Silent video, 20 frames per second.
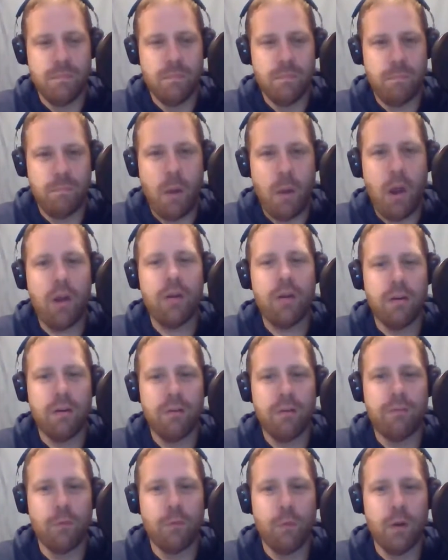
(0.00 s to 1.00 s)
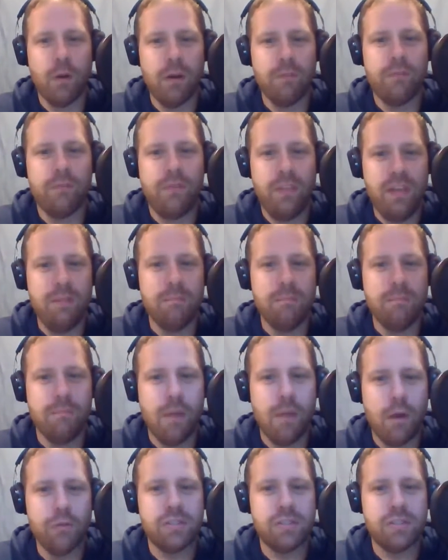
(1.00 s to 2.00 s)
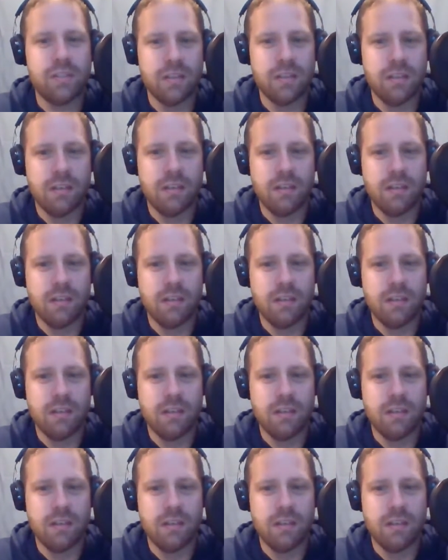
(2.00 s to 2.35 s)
part of one of the most